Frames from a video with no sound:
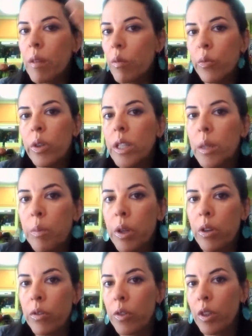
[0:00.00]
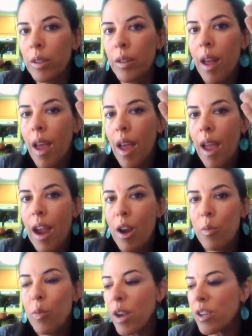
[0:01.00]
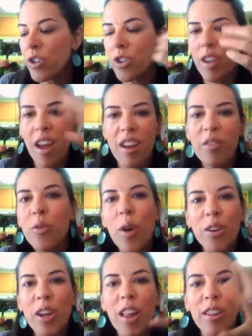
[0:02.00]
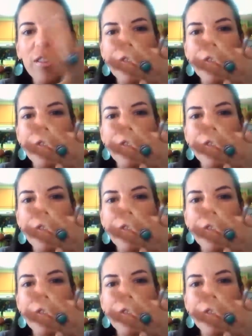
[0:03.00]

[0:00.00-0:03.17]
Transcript: really beautiful airbrushed kind of watercolor,